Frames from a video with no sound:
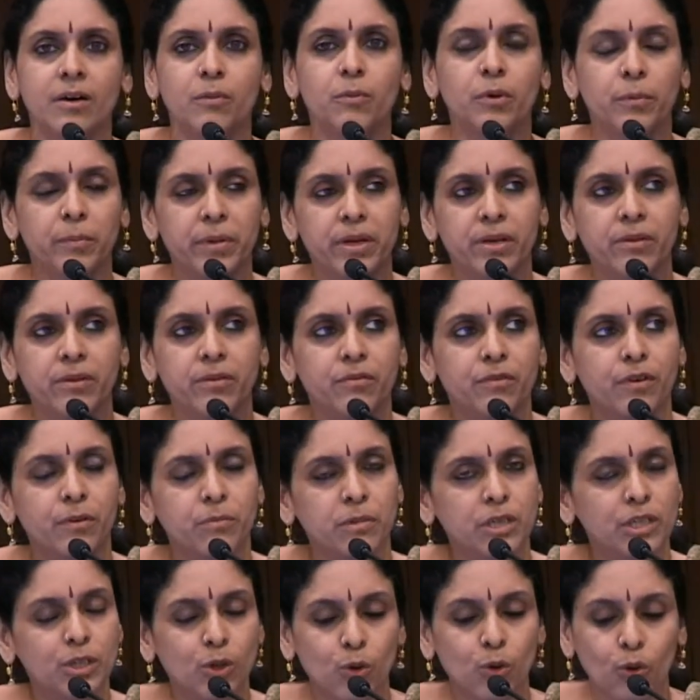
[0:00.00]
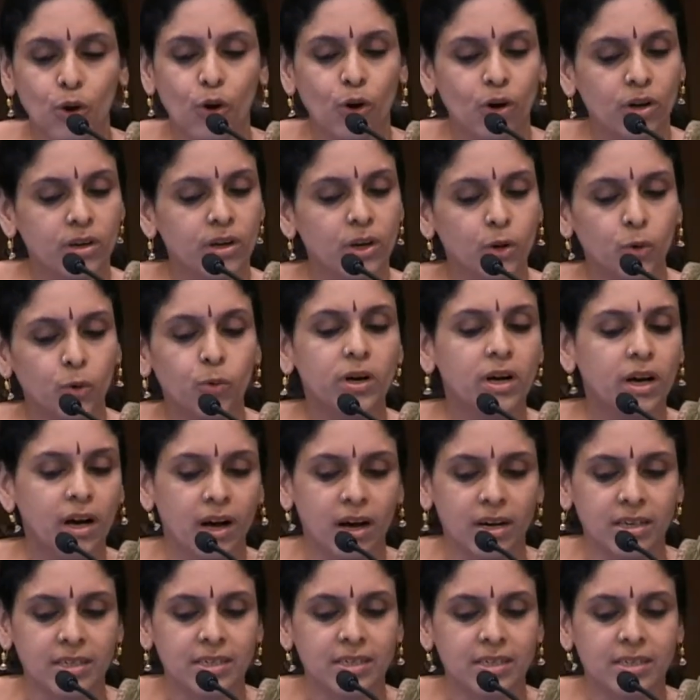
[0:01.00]
women from the so-called lower
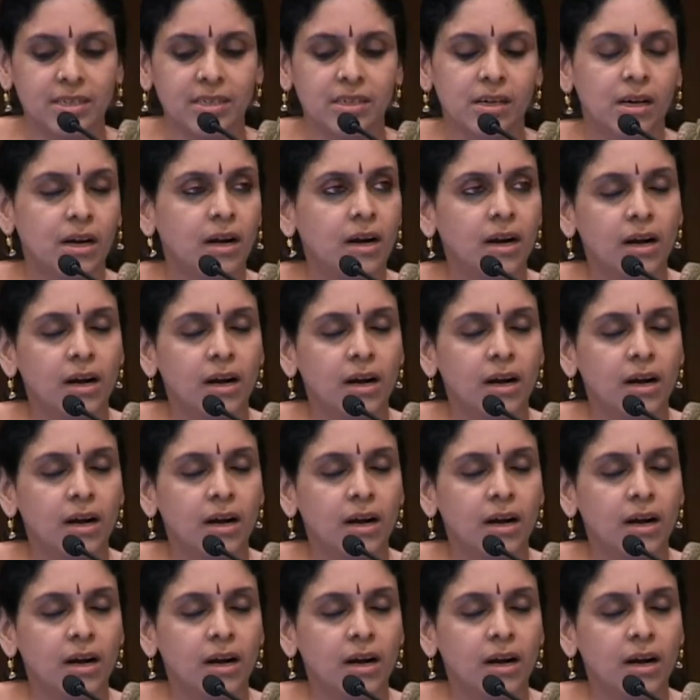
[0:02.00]
castes,